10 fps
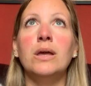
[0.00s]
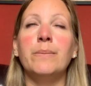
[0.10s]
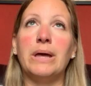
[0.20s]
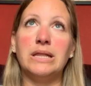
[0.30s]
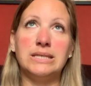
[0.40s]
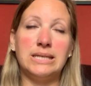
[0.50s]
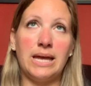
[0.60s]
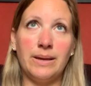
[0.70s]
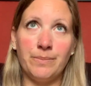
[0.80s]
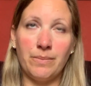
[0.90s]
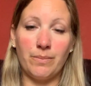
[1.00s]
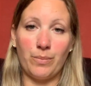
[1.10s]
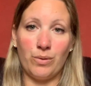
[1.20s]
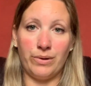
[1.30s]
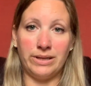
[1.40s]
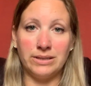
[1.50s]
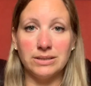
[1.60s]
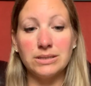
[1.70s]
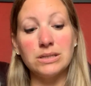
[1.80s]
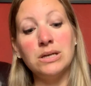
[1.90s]
But at the same
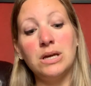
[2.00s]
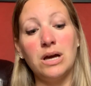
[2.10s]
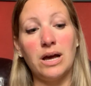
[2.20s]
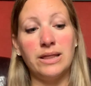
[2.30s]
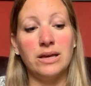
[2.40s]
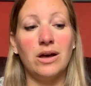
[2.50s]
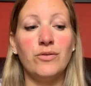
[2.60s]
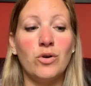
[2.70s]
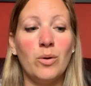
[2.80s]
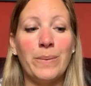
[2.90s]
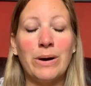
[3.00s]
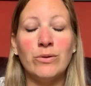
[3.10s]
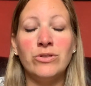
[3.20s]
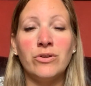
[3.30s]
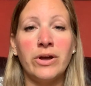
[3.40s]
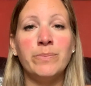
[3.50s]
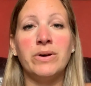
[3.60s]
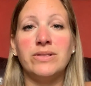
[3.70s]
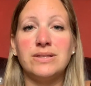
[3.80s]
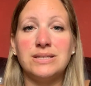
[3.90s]
point, I think I've got about 9
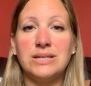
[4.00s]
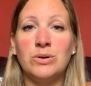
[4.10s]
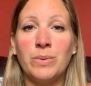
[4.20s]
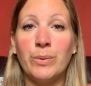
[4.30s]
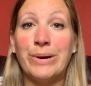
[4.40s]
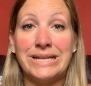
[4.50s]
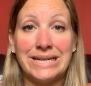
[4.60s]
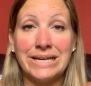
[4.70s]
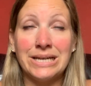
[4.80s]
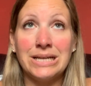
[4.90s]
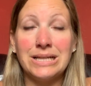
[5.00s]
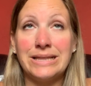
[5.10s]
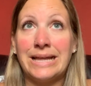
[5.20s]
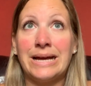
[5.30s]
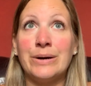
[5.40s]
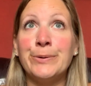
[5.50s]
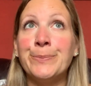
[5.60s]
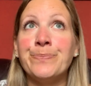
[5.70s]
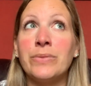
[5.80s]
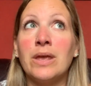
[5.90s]
months till my wedding
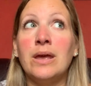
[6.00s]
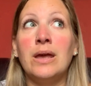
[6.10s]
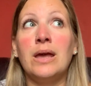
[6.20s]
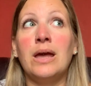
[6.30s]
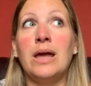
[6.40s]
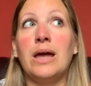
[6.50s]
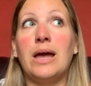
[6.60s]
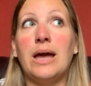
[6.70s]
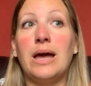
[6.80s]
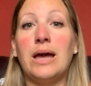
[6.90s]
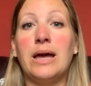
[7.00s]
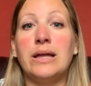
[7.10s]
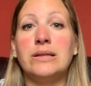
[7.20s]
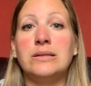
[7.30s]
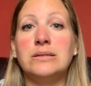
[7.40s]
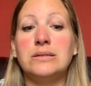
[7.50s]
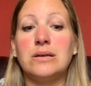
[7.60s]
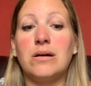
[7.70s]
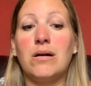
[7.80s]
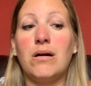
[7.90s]
now, and
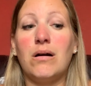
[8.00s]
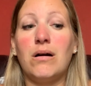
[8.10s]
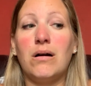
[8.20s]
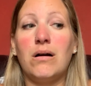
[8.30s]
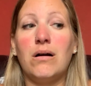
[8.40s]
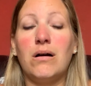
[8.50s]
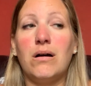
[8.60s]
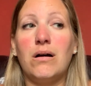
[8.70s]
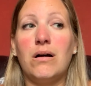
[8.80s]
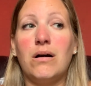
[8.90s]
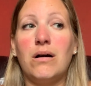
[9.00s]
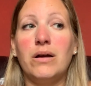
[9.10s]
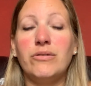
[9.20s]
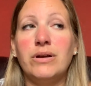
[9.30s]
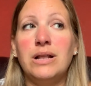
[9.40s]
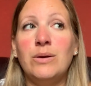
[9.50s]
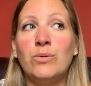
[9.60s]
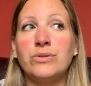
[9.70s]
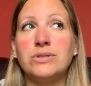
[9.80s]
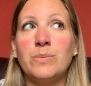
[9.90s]
I really
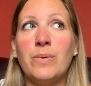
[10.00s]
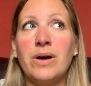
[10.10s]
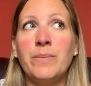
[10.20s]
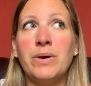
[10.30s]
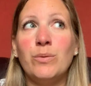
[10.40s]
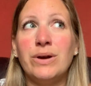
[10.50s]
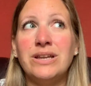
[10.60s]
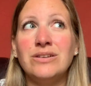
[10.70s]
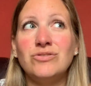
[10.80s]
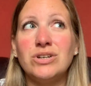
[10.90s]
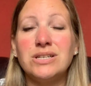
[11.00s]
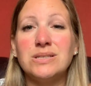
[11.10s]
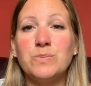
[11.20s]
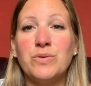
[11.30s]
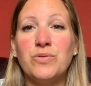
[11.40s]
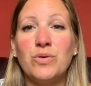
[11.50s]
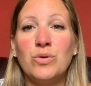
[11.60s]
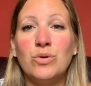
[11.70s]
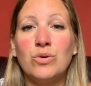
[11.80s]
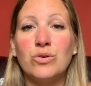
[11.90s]
want to buy my wedding dress
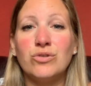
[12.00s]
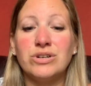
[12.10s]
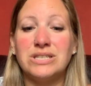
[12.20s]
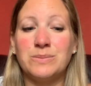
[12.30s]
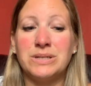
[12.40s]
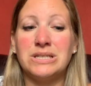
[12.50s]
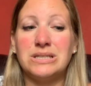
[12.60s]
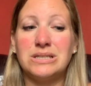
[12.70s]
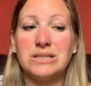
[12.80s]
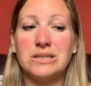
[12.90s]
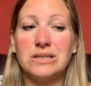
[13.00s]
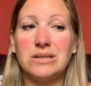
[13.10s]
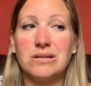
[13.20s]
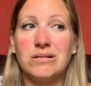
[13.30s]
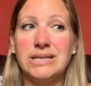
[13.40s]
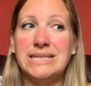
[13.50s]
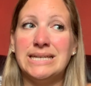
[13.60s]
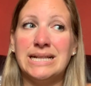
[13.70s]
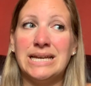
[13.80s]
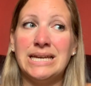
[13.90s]
before Christmas,
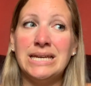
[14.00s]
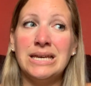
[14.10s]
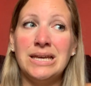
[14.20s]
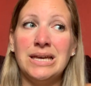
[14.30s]
ideally.